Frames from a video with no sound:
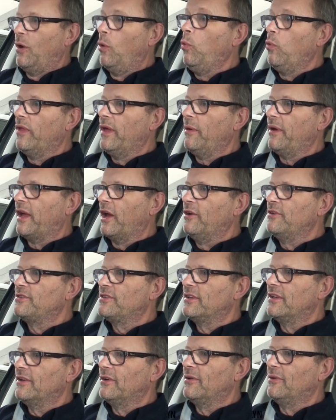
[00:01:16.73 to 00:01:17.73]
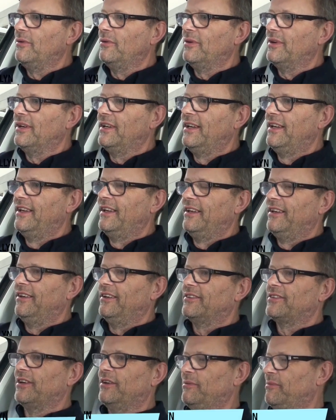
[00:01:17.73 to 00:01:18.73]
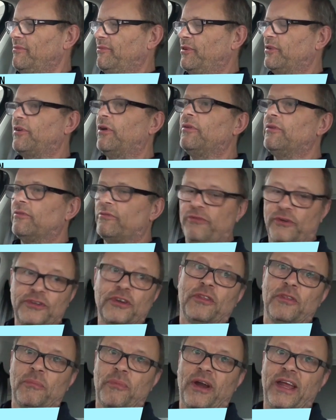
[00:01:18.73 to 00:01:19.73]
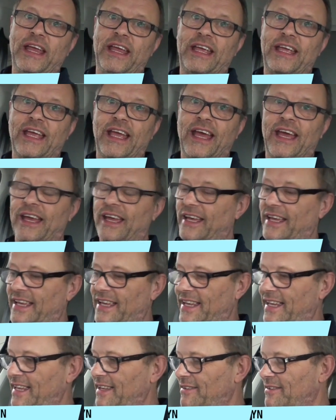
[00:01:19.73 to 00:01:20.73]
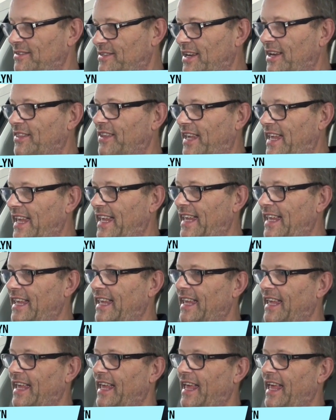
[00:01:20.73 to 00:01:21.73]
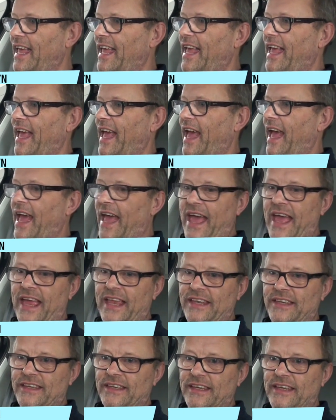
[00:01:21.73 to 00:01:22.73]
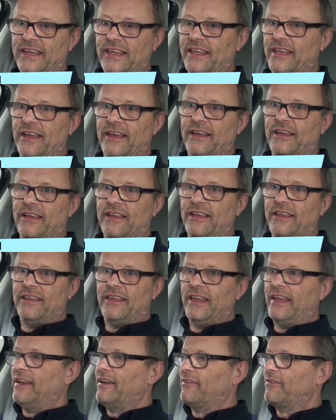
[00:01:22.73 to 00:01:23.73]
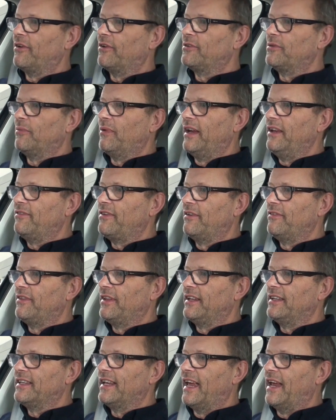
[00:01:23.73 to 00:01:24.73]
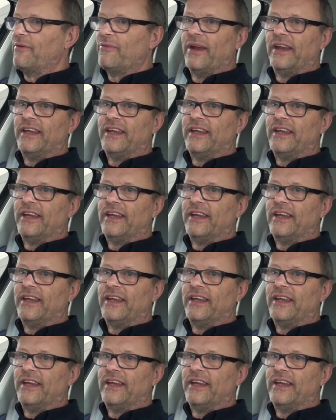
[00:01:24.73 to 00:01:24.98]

Oh, there it goes. Oh, so foot on the brake, turn the key, and then I've got to wait for everything to get